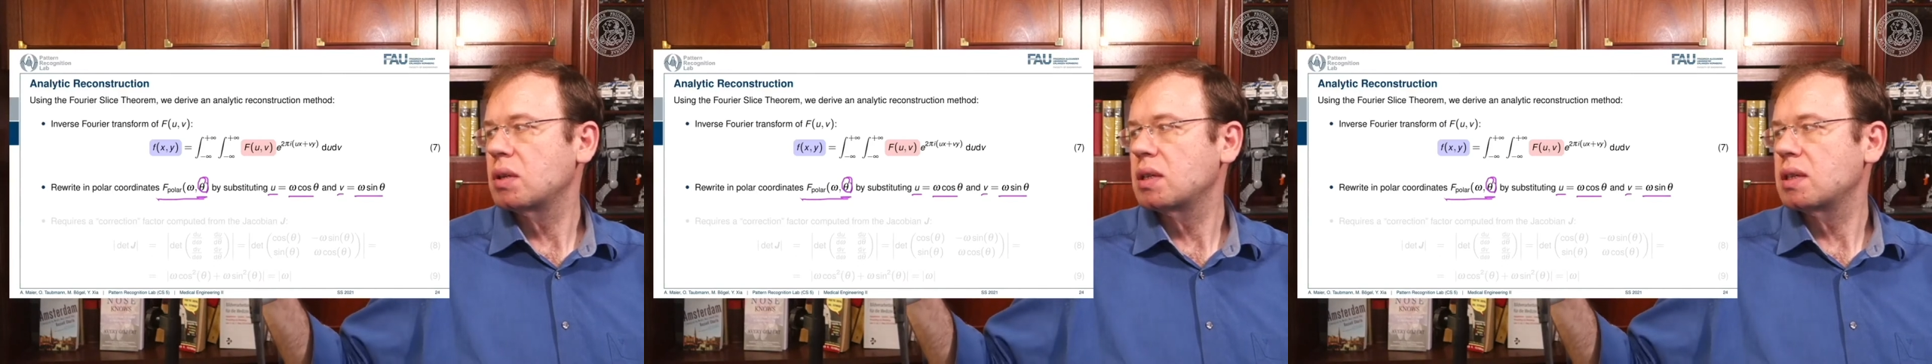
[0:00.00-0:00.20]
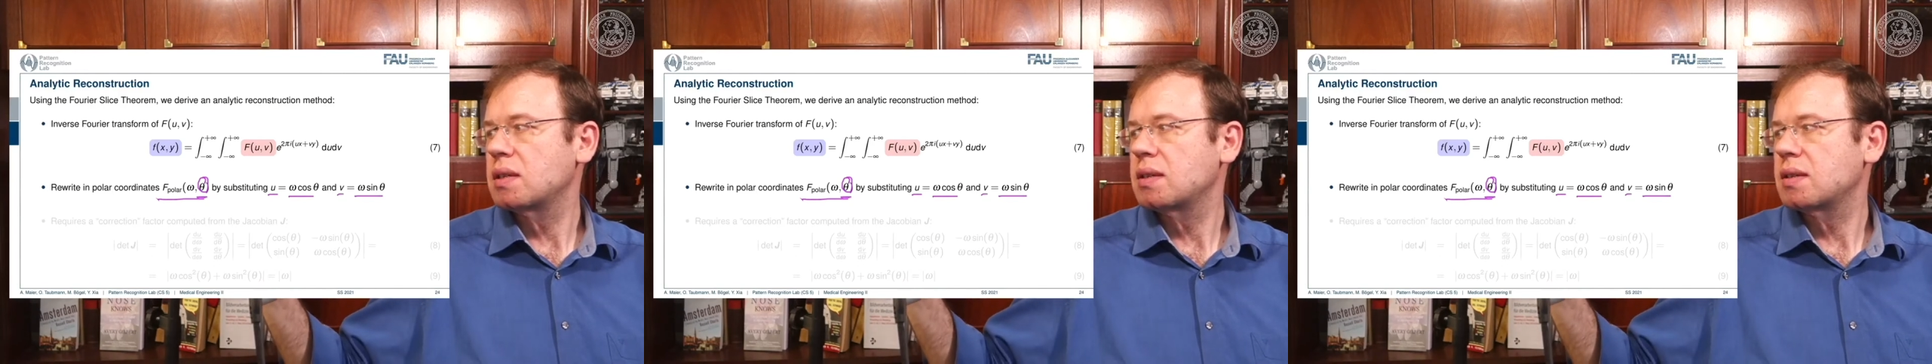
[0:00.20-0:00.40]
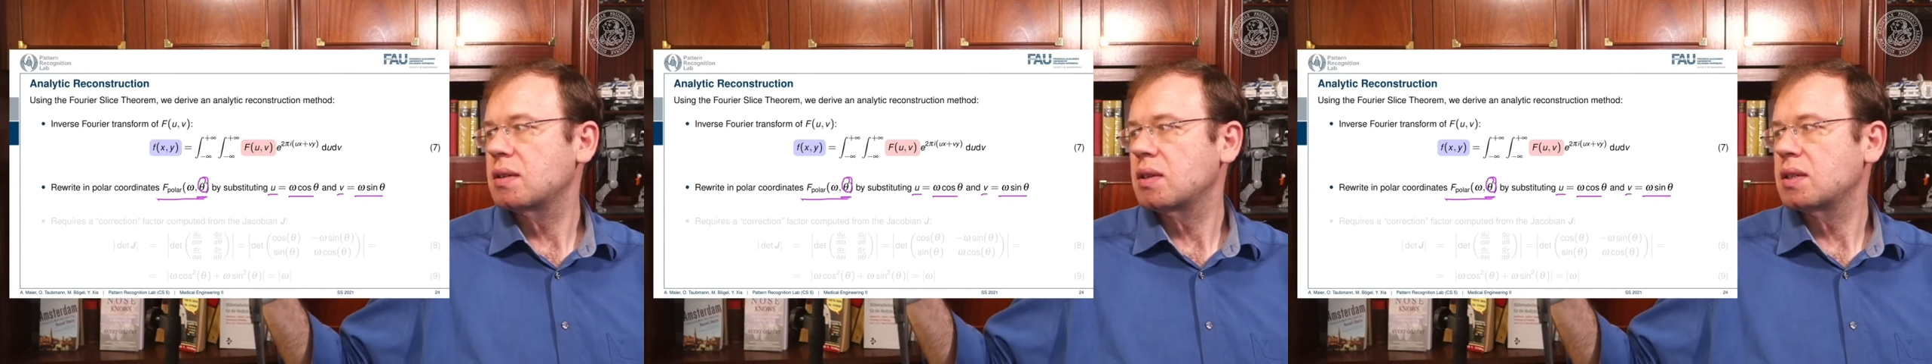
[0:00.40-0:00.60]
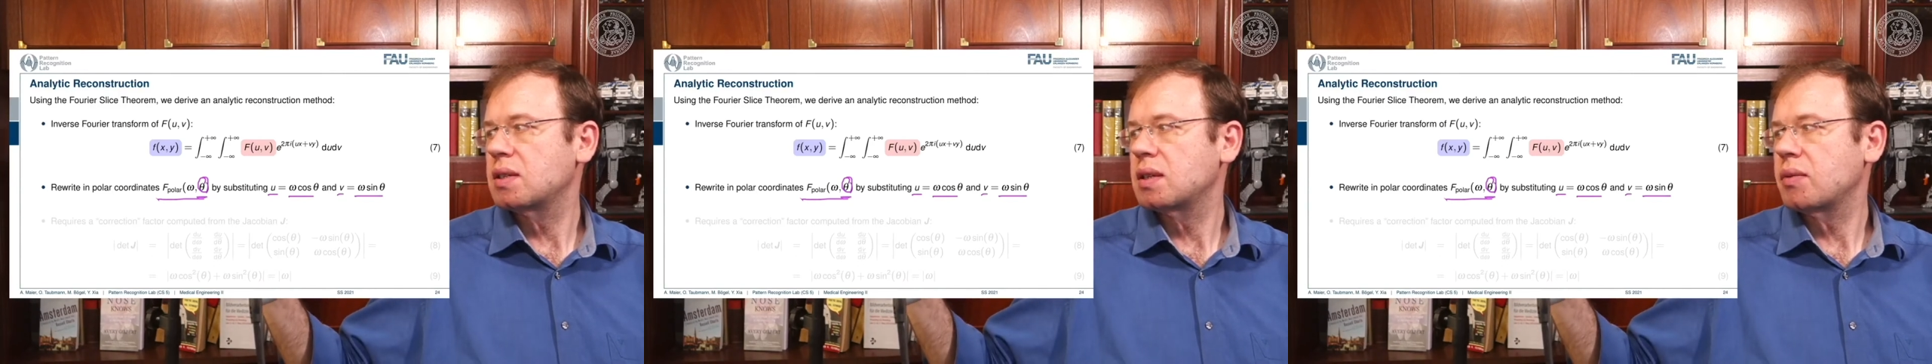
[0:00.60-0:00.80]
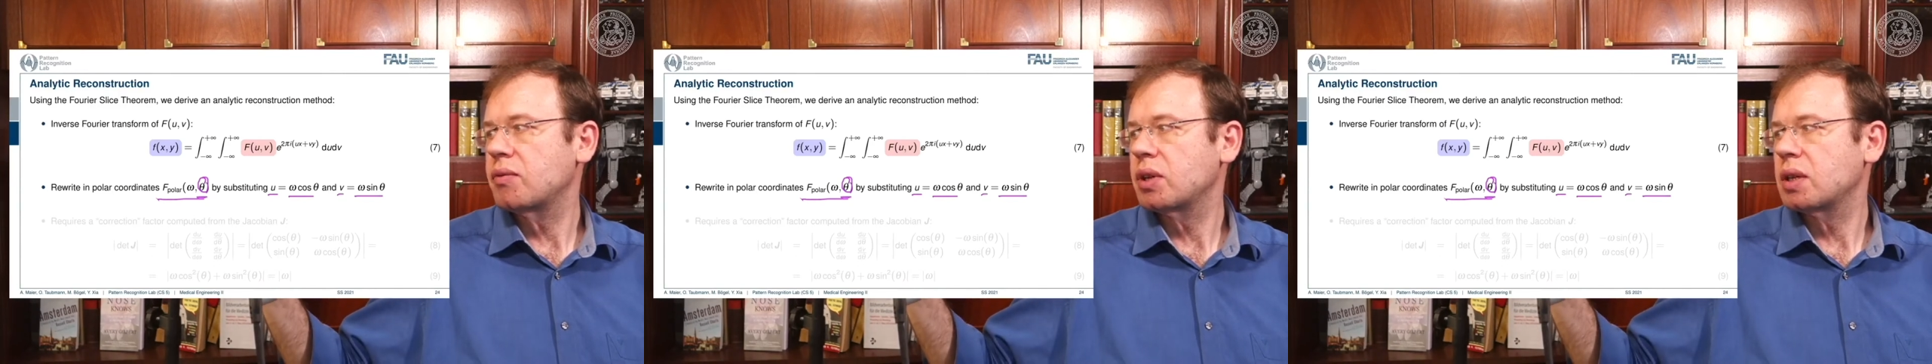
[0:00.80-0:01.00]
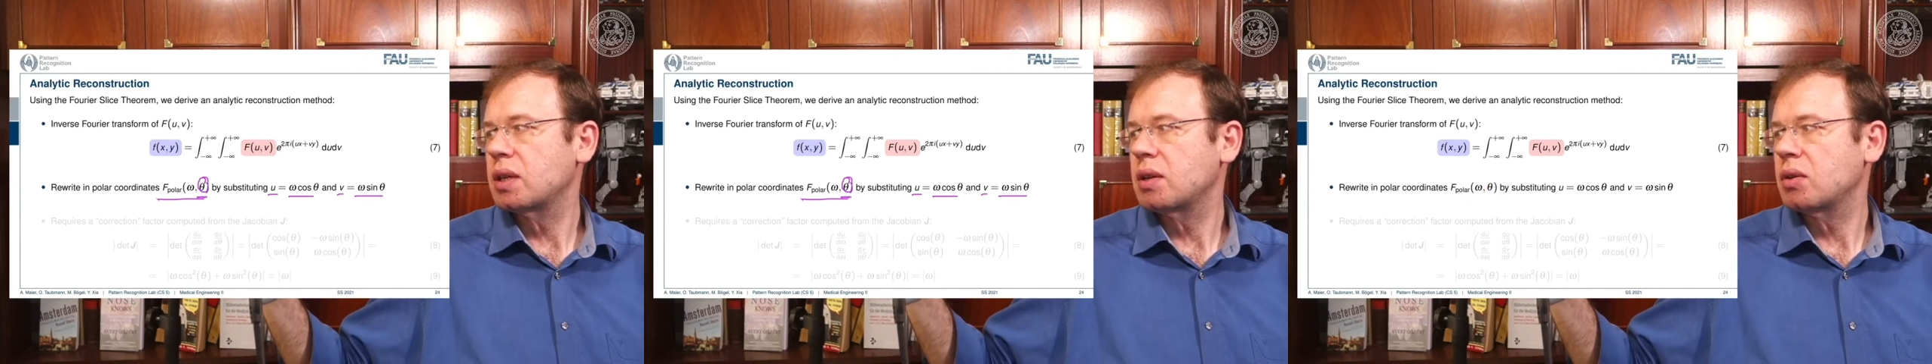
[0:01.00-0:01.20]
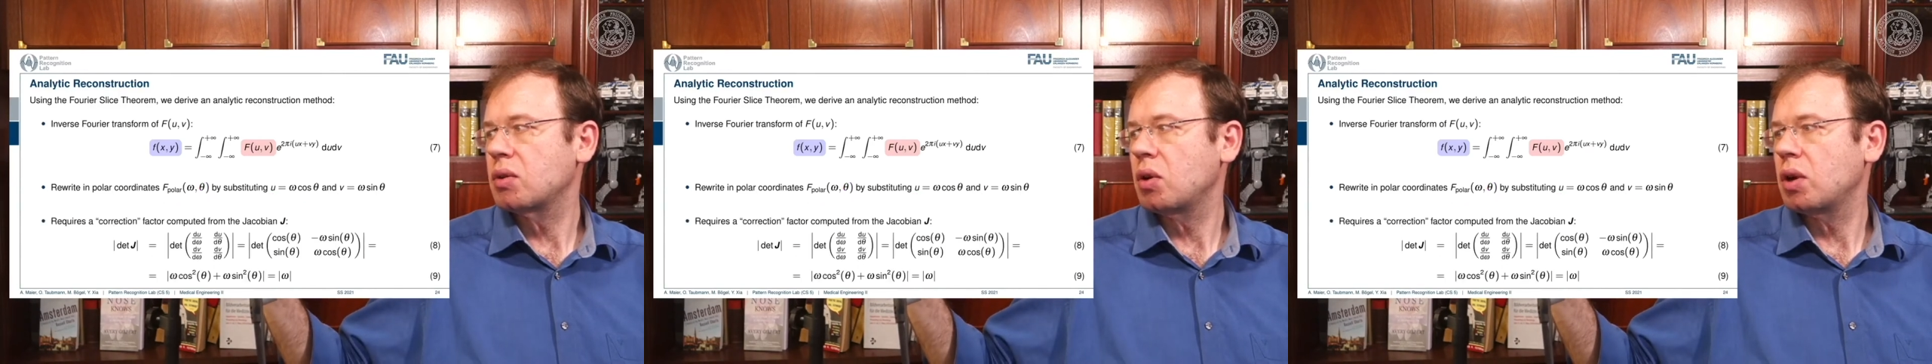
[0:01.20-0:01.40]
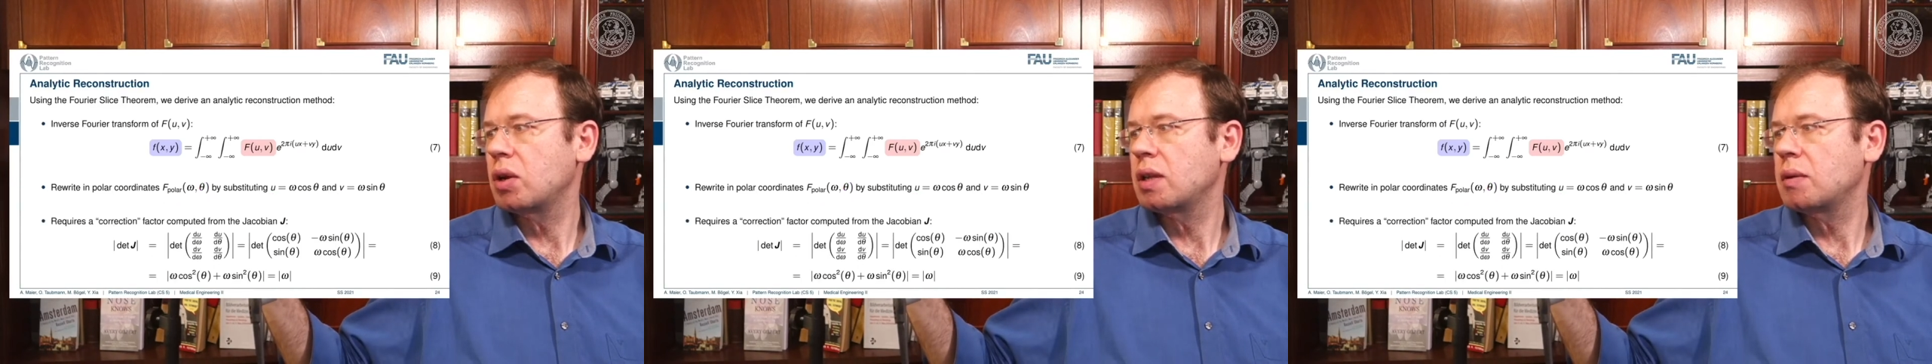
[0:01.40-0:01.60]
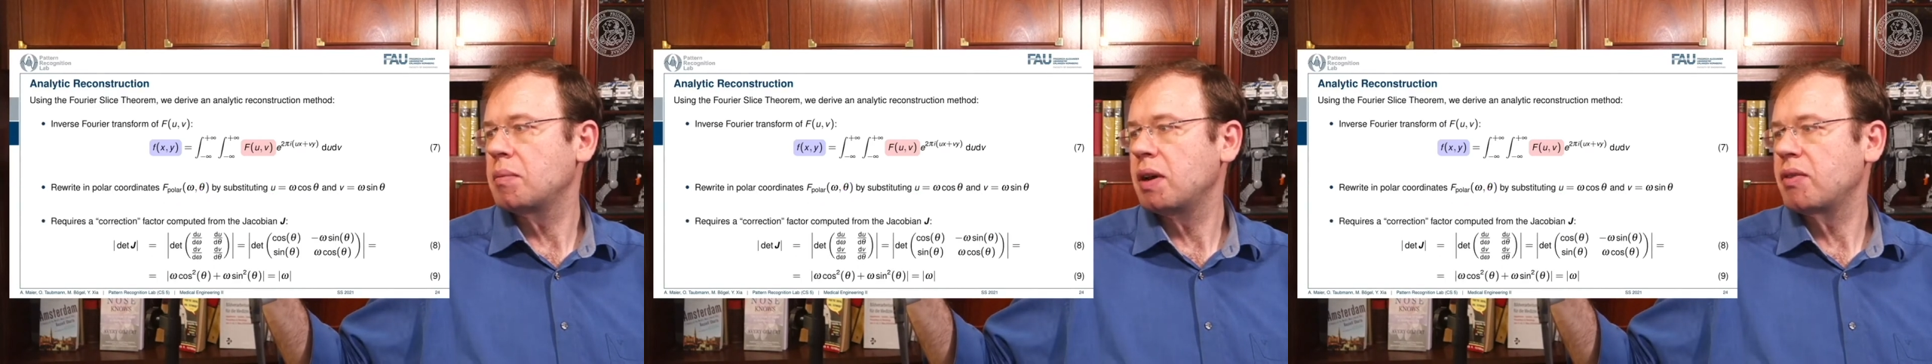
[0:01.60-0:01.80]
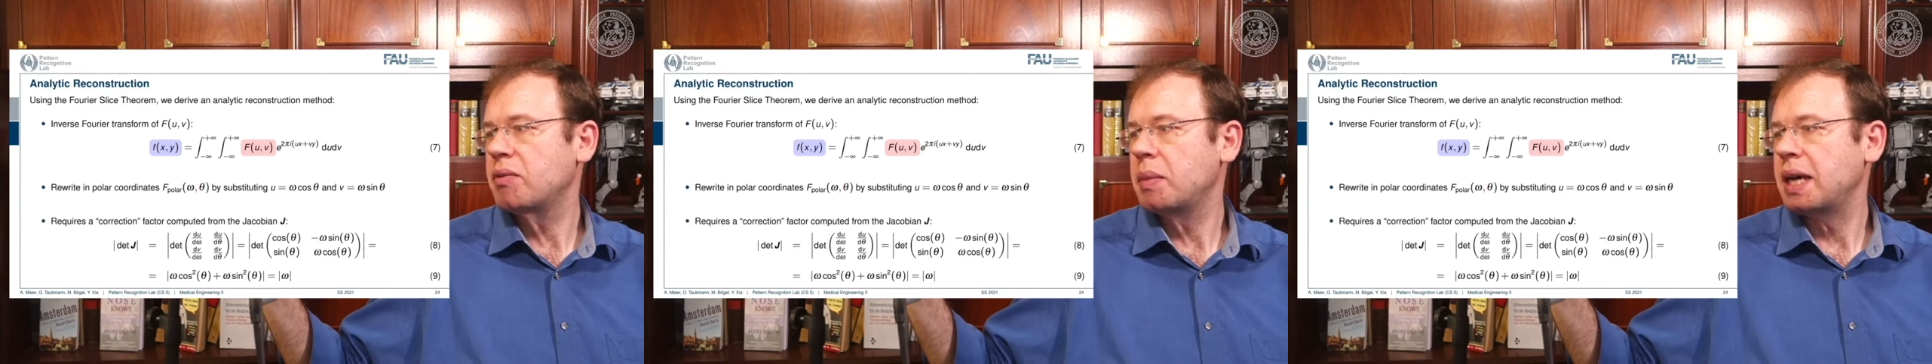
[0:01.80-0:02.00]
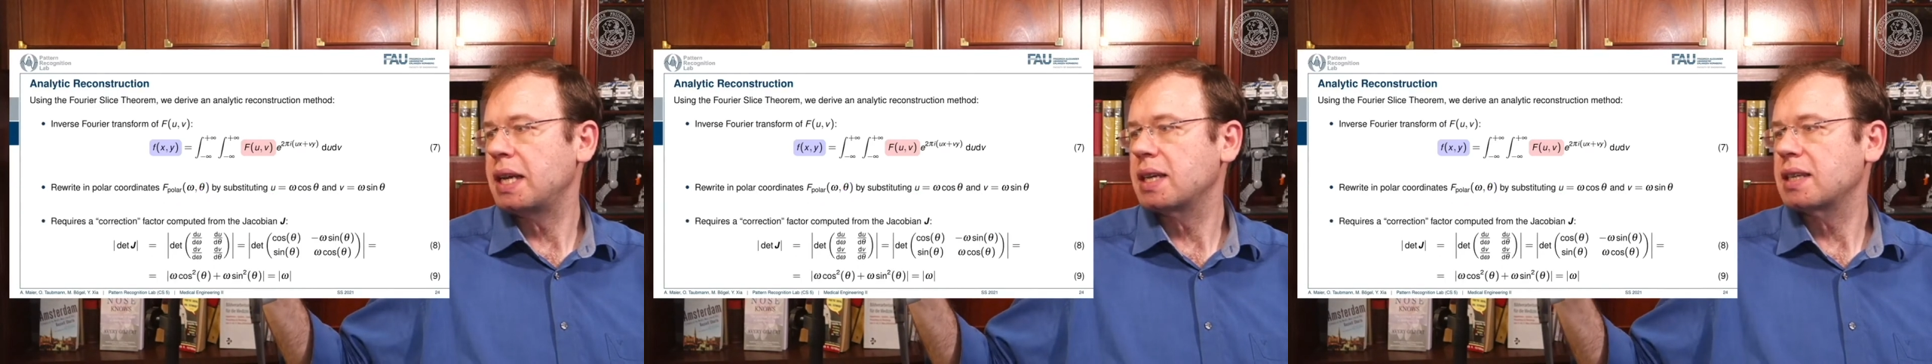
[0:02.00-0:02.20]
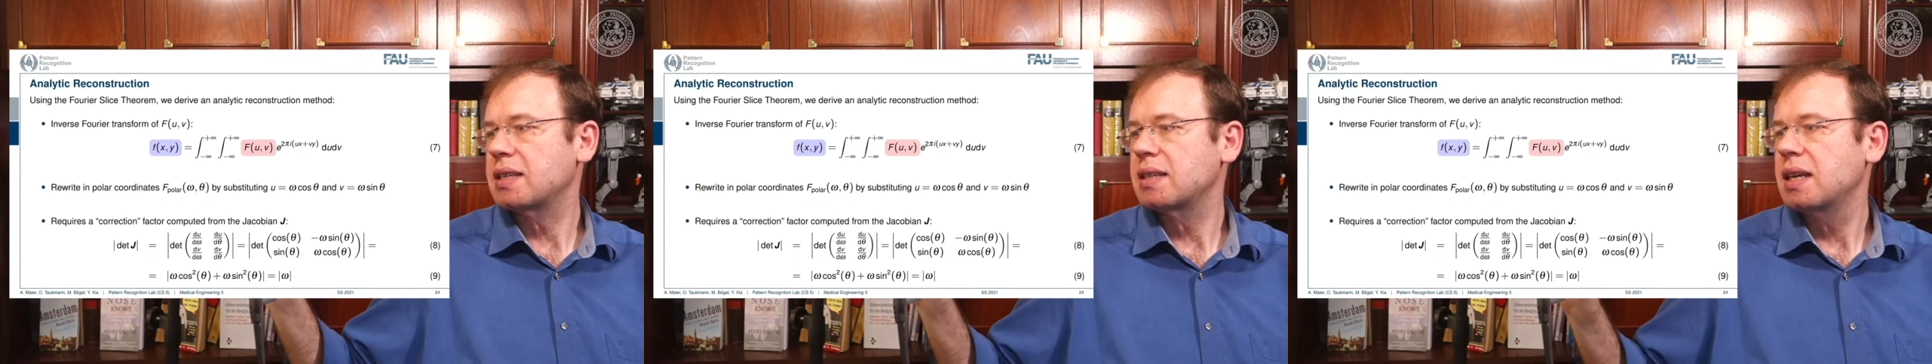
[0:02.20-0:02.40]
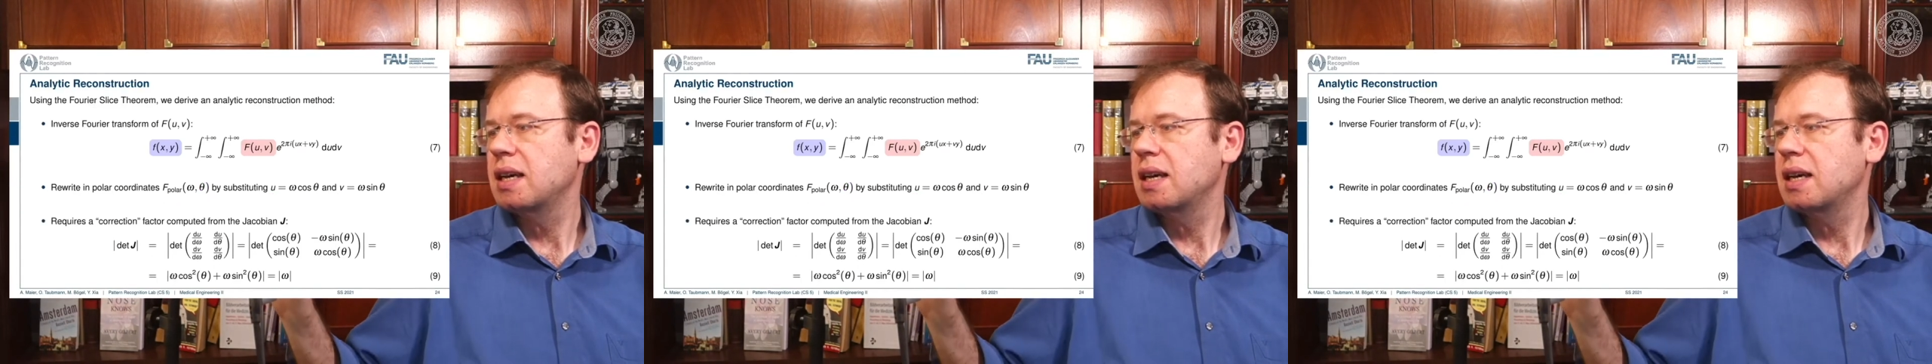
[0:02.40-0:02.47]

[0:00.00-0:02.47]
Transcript: this is also something that you learn in mathematics,